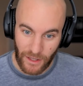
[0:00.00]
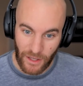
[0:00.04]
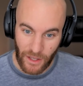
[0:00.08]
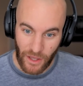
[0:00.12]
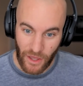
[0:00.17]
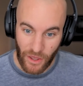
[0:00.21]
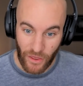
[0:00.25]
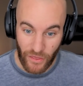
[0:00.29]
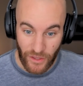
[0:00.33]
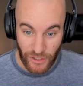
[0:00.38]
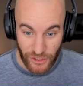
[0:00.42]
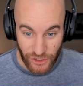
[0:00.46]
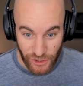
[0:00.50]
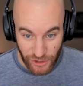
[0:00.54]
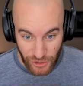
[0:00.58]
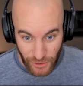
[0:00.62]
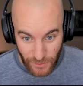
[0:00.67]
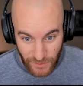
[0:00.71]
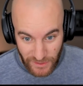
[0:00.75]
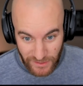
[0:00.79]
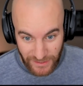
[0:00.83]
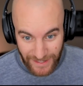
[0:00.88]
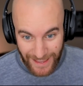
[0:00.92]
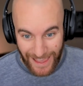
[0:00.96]
the
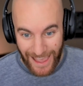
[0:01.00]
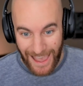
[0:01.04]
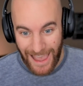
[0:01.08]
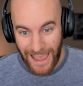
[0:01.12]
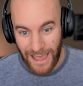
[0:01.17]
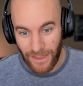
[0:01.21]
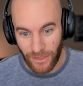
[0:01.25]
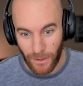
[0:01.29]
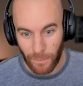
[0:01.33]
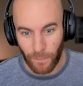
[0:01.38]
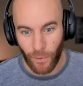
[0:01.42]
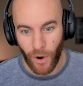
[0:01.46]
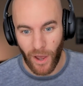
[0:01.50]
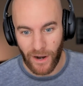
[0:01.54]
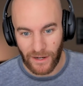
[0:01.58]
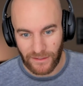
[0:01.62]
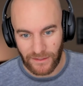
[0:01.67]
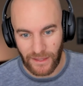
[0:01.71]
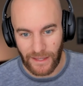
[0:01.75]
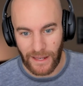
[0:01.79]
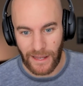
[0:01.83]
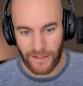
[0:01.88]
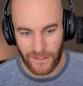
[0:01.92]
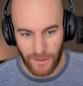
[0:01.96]
shoot and the product
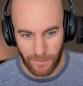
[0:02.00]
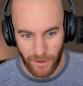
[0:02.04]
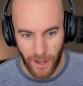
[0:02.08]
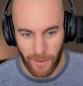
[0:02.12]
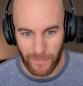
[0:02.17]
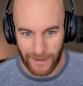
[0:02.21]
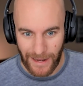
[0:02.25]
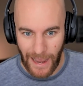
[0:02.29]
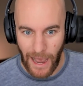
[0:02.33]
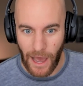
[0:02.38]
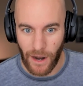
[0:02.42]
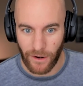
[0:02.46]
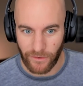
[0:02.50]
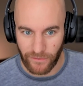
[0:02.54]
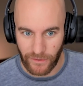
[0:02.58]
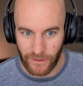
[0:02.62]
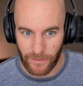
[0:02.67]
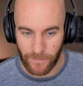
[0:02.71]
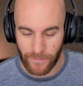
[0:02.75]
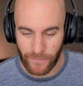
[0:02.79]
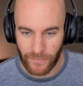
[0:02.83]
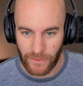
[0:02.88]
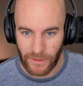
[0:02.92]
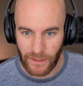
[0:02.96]
that ends up coming out of
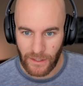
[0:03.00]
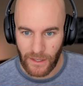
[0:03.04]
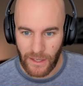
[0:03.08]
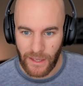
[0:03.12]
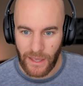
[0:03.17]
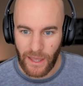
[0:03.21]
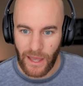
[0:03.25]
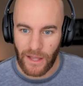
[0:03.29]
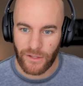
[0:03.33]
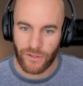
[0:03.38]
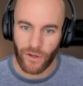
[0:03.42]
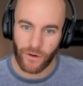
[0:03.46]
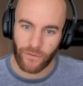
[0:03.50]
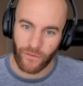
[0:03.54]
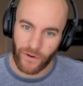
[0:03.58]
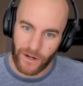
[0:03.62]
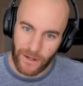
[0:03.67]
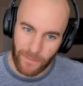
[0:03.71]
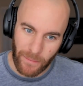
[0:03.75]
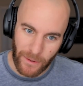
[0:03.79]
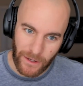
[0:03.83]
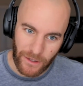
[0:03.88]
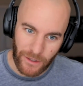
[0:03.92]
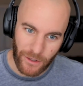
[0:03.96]
it. And so for
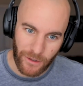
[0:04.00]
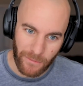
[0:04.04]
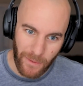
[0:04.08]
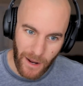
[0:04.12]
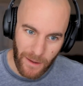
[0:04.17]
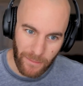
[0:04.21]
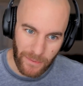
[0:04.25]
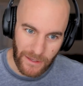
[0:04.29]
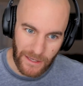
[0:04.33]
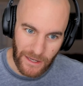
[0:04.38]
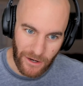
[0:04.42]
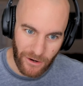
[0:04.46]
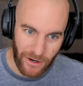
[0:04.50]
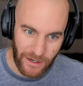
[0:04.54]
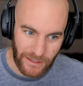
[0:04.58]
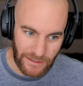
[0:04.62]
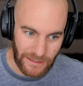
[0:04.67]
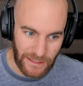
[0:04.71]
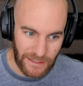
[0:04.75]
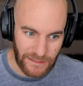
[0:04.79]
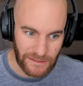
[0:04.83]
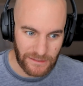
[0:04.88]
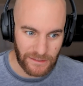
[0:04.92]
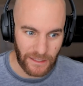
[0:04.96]
anybody who might be hearing
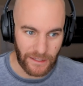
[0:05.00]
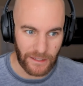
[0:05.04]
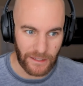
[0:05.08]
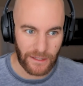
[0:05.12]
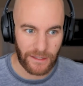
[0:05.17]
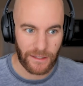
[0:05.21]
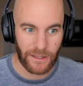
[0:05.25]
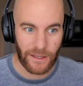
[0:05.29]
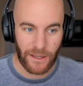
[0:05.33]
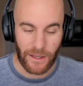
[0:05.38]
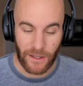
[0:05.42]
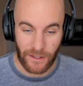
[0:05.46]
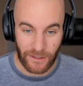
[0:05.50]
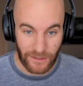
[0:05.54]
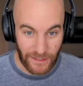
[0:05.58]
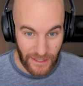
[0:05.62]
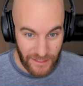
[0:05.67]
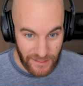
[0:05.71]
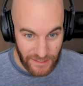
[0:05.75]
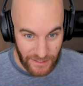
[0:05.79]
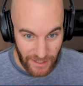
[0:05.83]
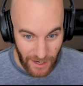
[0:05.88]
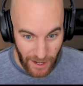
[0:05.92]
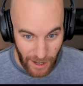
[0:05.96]
this,
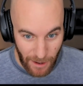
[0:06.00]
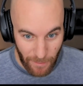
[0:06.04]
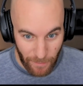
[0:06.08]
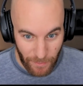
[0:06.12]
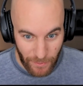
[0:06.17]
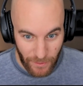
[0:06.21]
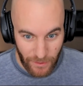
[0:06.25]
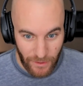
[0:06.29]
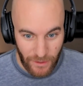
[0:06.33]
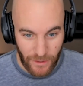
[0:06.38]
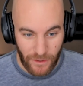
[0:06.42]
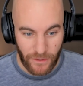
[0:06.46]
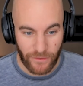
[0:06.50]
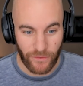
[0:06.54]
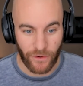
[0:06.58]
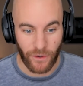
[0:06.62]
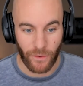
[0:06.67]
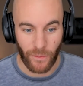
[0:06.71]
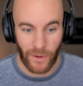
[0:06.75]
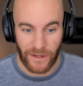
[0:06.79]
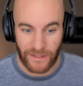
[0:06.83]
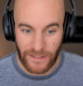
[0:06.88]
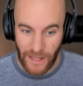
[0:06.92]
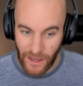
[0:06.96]
listen up for
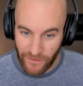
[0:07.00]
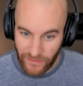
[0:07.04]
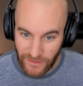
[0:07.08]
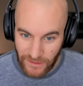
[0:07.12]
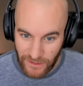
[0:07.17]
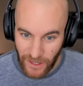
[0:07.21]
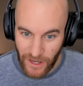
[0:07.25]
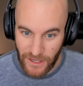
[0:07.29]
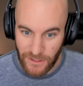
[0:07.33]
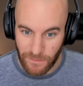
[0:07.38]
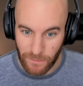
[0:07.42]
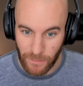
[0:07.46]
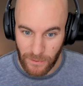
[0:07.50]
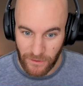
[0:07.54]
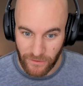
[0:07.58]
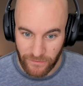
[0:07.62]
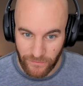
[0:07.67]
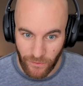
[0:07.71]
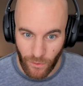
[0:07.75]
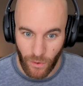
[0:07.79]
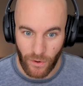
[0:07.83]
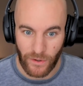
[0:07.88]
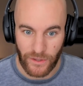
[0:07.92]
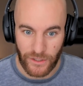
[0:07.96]
what Devin does
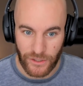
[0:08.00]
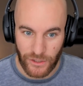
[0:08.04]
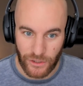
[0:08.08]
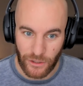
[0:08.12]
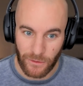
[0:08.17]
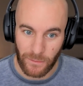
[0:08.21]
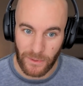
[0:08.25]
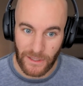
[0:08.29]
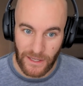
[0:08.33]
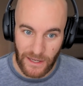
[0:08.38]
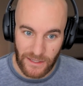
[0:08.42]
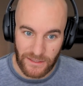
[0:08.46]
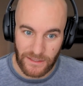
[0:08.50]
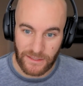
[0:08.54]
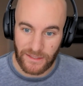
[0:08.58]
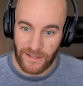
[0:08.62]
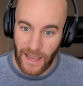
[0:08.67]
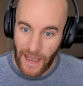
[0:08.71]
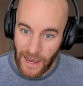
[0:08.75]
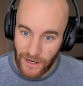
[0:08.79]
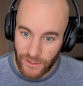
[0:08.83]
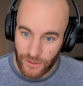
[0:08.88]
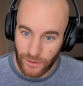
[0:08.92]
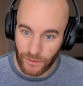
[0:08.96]
before the shoot, because it's
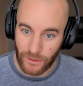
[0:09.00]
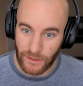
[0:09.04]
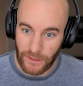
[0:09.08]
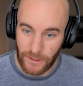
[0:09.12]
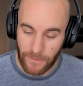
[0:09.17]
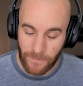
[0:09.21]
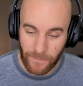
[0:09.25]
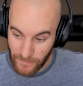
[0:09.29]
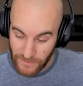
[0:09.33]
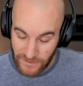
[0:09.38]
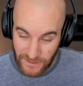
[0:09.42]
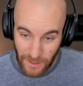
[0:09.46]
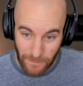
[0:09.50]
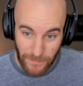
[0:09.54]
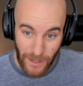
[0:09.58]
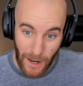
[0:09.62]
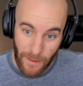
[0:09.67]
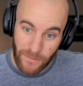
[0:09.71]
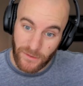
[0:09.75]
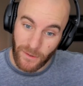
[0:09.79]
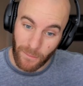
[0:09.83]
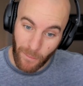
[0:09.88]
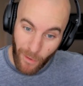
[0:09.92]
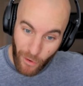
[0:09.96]
actually
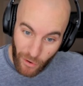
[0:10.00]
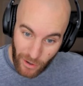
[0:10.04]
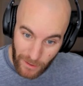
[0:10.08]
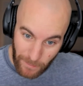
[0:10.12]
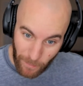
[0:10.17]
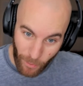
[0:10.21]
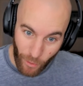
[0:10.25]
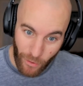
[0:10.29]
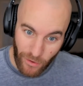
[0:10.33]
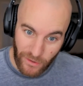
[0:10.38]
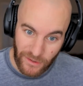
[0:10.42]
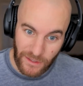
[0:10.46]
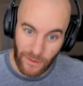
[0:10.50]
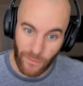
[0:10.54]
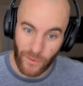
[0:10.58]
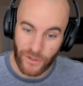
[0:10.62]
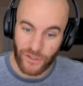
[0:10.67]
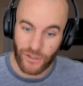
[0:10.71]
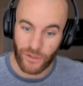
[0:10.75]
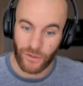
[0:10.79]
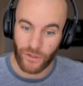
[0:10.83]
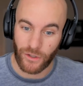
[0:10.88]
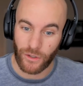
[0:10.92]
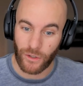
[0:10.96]
sometimes more important than
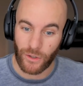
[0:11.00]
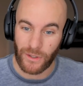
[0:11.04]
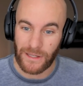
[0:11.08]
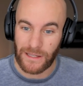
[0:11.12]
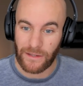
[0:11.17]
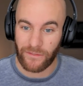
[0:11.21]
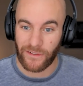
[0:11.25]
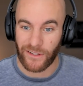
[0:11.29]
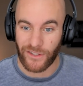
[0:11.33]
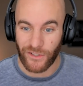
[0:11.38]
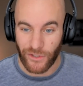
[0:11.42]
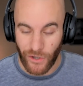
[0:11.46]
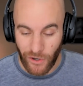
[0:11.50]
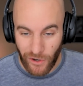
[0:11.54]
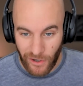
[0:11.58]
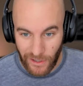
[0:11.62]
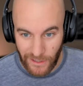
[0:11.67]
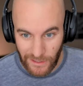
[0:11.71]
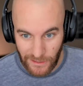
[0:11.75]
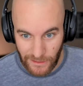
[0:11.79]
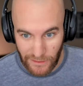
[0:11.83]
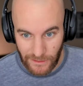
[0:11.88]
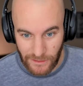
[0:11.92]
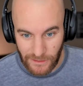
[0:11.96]
what you do even
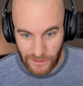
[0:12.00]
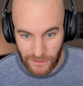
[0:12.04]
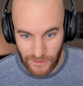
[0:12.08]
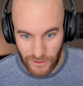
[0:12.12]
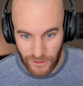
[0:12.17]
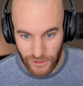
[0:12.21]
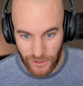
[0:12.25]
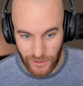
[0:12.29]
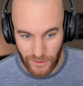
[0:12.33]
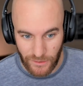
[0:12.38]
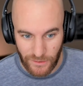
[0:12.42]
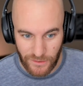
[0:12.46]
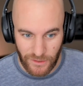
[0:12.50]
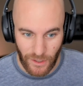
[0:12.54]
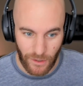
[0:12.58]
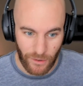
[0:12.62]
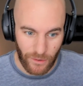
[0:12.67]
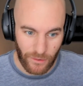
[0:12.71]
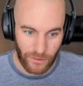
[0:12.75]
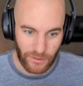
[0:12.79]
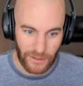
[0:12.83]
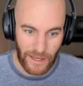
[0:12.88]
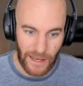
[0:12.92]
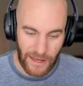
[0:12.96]
during the shoot.
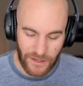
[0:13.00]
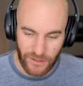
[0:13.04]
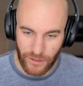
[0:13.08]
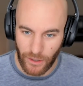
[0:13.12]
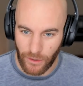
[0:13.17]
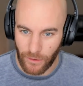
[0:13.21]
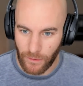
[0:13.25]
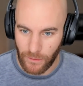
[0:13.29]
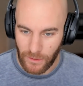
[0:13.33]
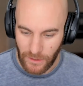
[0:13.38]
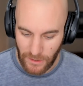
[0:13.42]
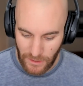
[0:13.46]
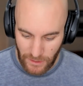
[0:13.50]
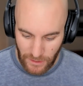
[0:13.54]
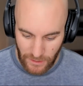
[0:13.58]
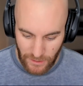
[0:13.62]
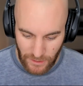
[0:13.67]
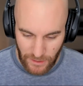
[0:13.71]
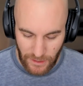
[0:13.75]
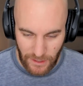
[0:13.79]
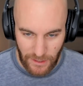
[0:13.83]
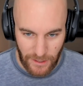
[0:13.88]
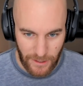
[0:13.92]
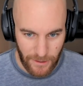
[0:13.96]
So
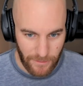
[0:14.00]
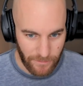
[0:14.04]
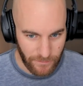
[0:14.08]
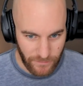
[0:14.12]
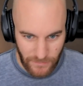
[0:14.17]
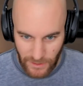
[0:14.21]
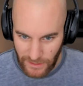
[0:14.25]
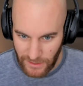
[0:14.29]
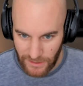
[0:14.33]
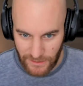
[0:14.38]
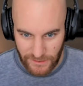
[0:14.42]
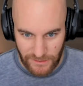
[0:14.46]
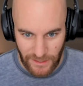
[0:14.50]
hit us,